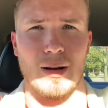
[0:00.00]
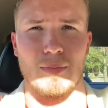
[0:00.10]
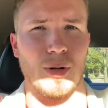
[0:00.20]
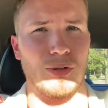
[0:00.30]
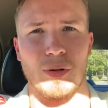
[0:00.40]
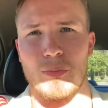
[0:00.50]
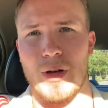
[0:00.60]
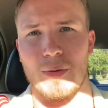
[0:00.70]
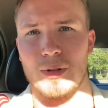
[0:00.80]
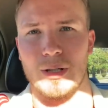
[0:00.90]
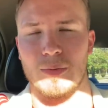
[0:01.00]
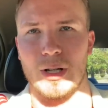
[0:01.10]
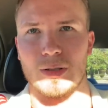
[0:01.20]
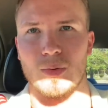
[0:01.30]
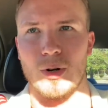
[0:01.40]
Most of them I'm not really in a
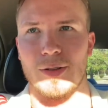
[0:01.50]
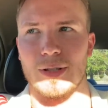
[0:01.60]
rush for.